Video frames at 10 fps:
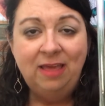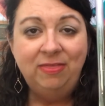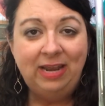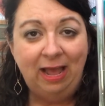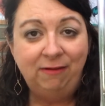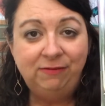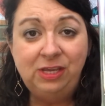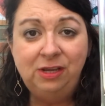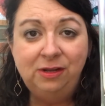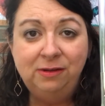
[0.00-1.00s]
that I've
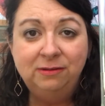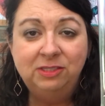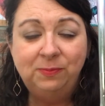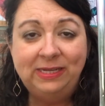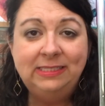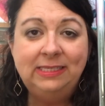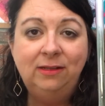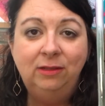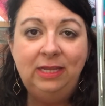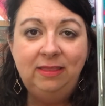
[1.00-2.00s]
used,
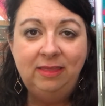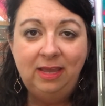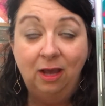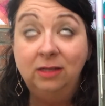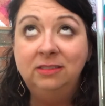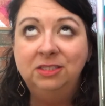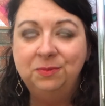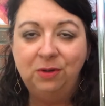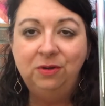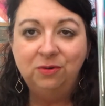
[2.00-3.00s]
basically the
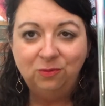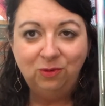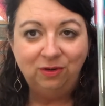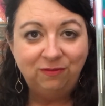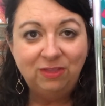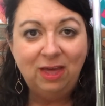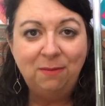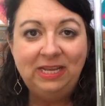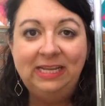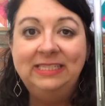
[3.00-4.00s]
unspoken rule of thumb
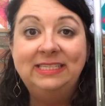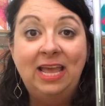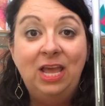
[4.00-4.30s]
is